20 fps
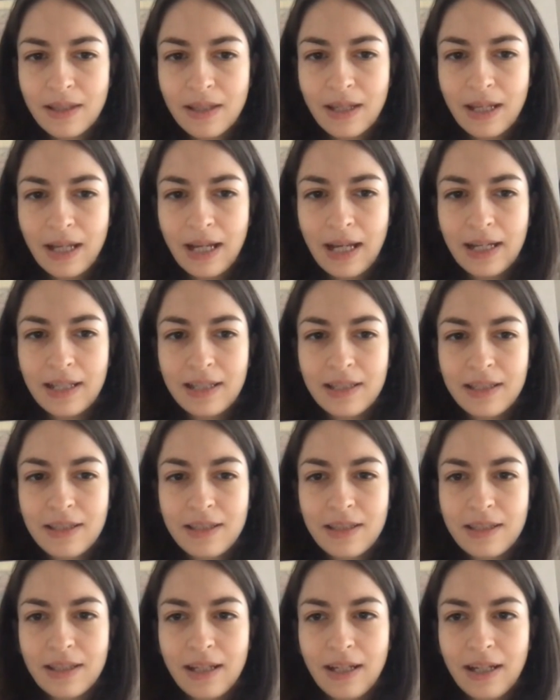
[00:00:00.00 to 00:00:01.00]

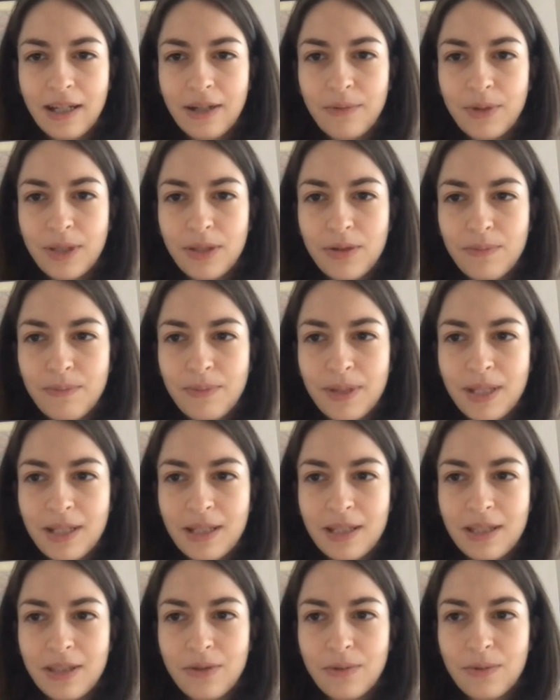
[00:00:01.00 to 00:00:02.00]
and uh, when you pin
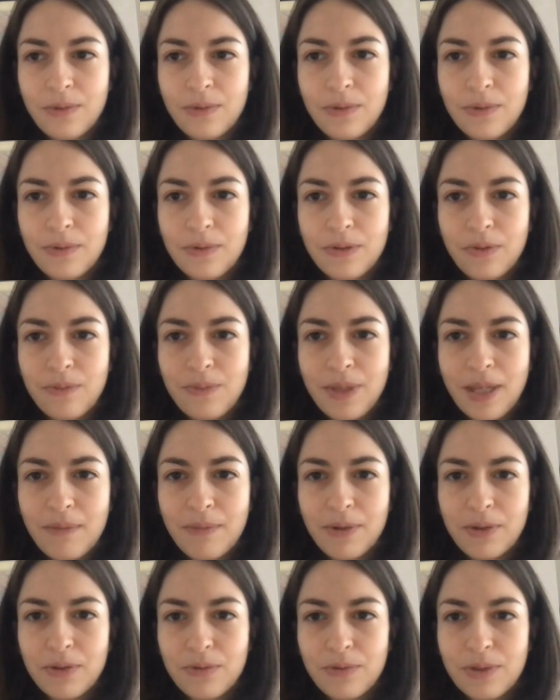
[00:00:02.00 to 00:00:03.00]
it, you will you'll be
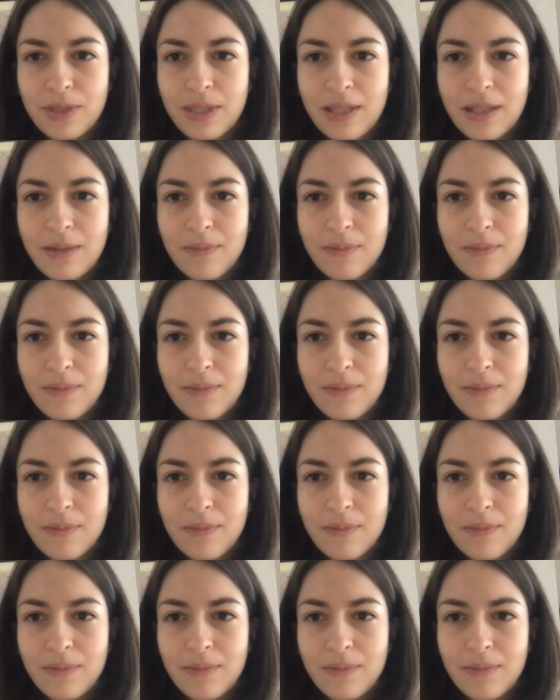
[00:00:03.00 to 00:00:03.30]
able to see the